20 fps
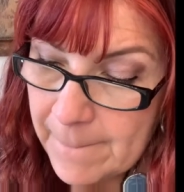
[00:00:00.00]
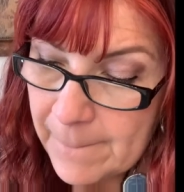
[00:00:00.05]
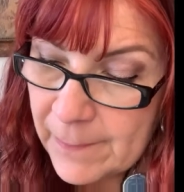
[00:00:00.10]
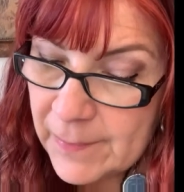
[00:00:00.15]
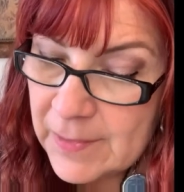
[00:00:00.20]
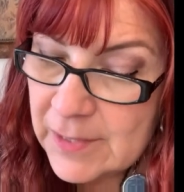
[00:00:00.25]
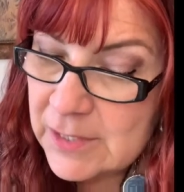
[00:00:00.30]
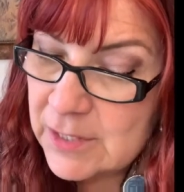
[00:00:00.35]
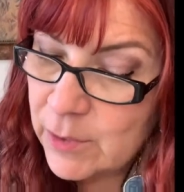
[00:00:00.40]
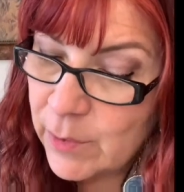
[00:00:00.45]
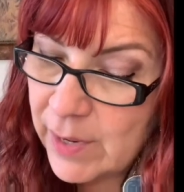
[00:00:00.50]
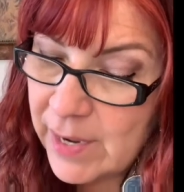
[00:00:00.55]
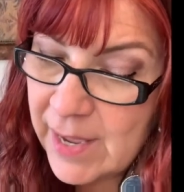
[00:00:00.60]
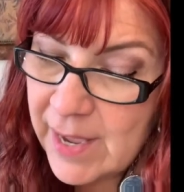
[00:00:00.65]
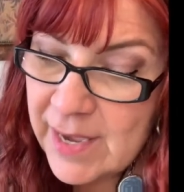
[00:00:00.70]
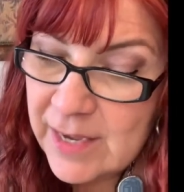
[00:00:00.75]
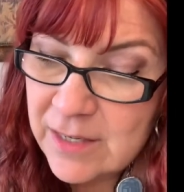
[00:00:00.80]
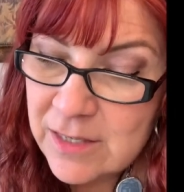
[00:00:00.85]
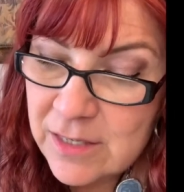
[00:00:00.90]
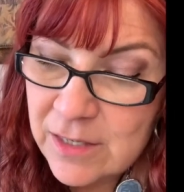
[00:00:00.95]
So I
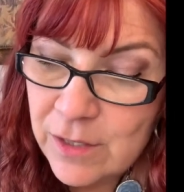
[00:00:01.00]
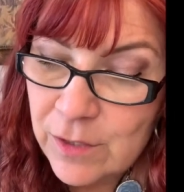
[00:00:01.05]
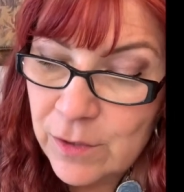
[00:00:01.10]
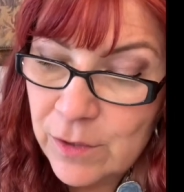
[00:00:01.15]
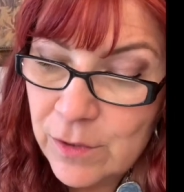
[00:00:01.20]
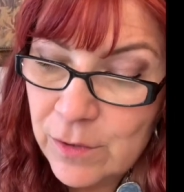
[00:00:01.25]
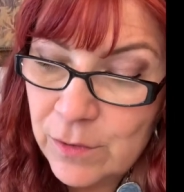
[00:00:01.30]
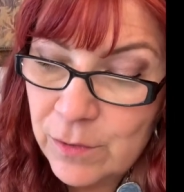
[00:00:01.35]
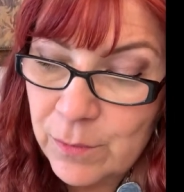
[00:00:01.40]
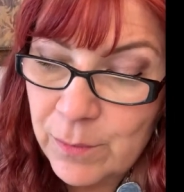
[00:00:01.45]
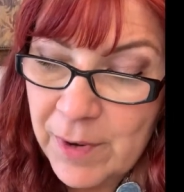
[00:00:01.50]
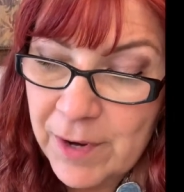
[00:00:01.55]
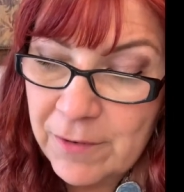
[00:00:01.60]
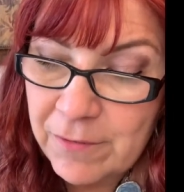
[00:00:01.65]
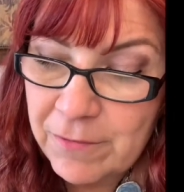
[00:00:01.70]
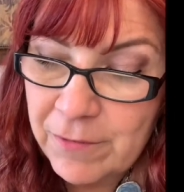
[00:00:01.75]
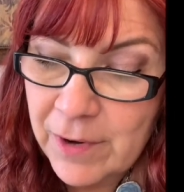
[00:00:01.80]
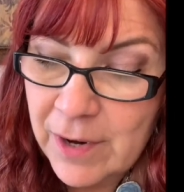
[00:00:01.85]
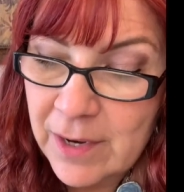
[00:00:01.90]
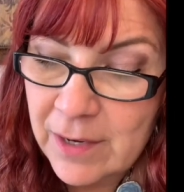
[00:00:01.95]
ask you, my
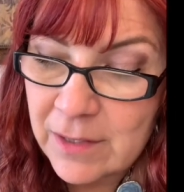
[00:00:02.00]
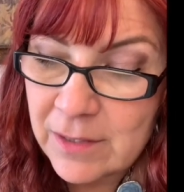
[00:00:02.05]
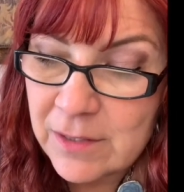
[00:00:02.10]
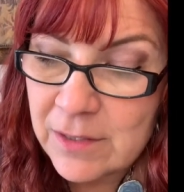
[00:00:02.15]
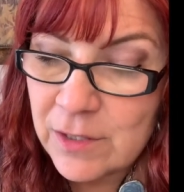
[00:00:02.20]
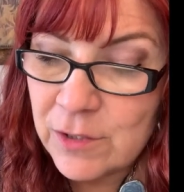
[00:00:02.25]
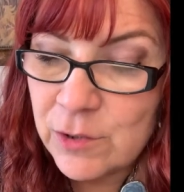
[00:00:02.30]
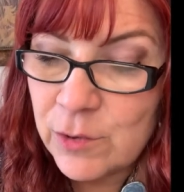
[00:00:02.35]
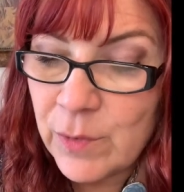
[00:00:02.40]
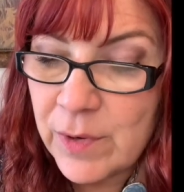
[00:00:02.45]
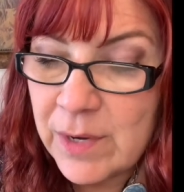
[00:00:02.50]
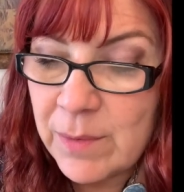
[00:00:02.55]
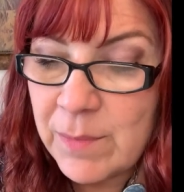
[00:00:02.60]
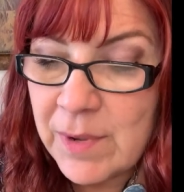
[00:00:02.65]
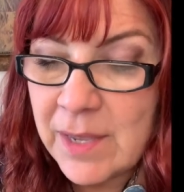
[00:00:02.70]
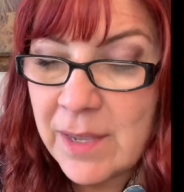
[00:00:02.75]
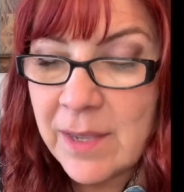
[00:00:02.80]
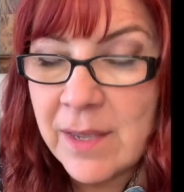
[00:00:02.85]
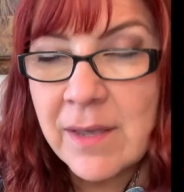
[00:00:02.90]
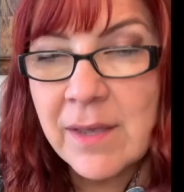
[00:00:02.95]
friend, to join
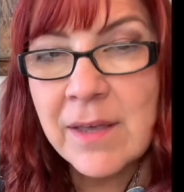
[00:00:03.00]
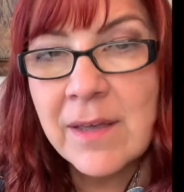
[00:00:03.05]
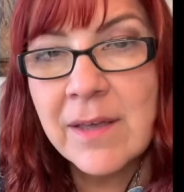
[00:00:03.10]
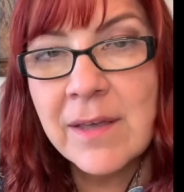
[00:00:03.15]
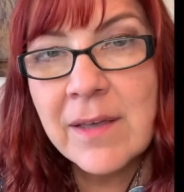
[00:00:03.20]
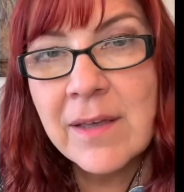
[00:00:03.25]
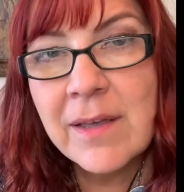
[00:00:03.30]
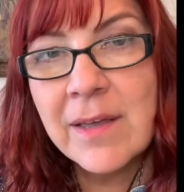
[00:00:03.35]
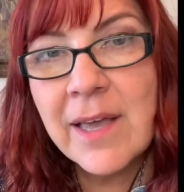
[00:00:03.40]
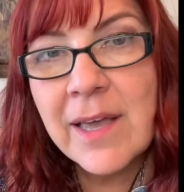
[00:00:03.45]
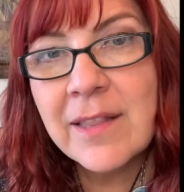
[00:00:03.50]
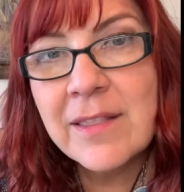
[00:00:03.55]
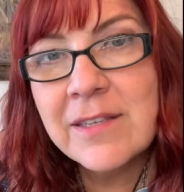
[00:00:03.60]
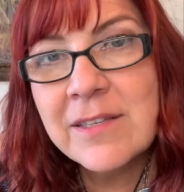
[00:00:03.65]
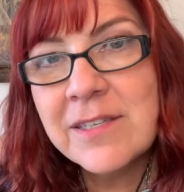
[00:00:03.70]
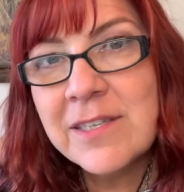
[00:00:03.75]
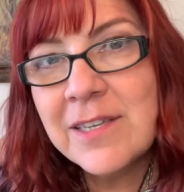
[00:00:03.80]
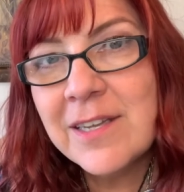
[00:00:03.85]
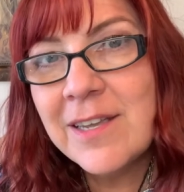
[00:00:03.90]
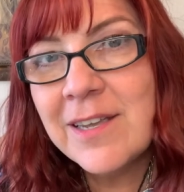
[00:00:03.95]
me at the
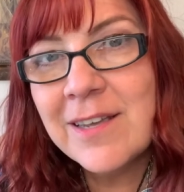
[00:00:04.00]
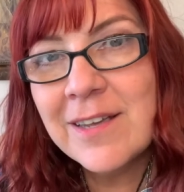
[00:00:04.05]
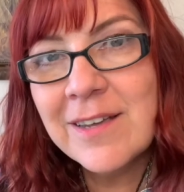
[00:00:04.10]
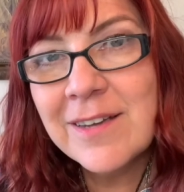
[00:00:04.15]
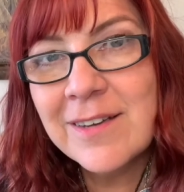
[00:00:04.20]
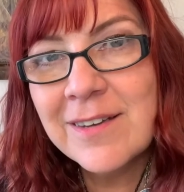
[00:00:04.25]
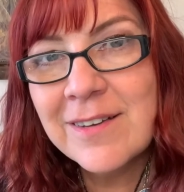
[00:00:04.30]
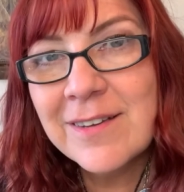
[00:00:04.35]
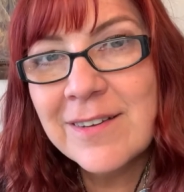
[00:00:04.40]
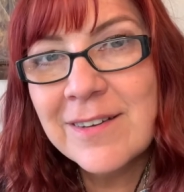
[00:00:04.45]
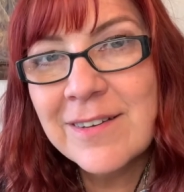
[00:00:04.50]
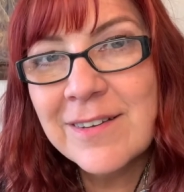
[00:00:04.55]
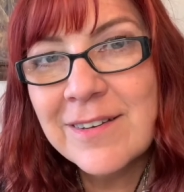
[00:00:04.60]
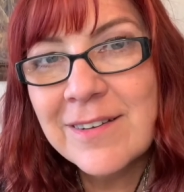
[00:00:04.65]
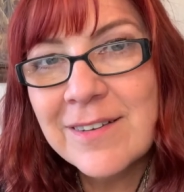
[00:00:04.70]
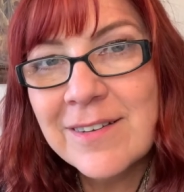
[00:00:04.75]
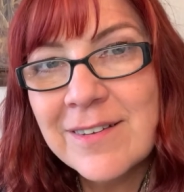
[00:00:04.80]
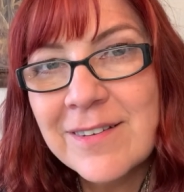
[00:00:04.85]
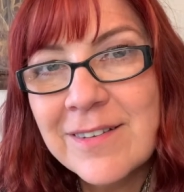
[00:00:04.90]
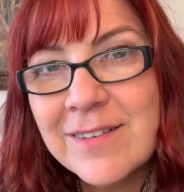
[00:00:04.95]
sea.
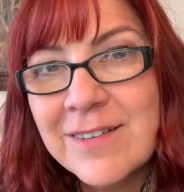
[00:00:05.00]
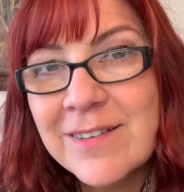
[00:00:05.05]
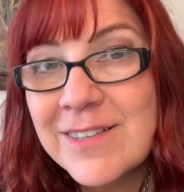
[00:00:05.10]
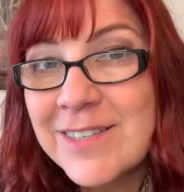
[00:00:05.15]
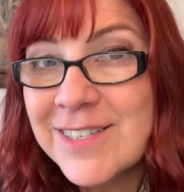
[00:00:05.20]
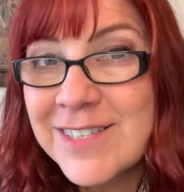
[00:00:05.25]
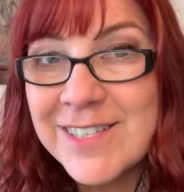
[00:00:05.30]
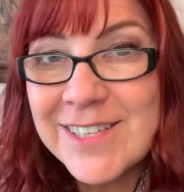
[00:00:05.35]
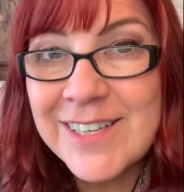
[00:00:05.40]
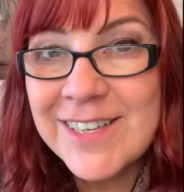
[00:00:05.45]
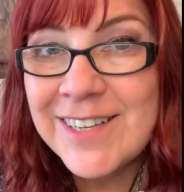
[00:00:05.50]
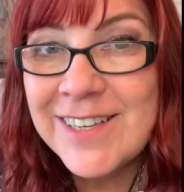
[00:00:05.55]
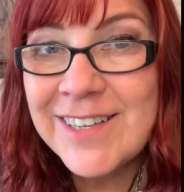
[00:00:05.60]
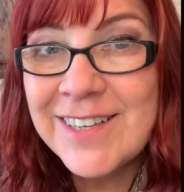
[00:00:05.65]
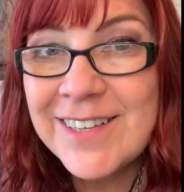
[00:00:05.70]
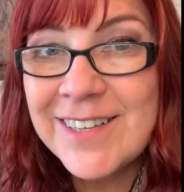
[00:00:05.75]
See?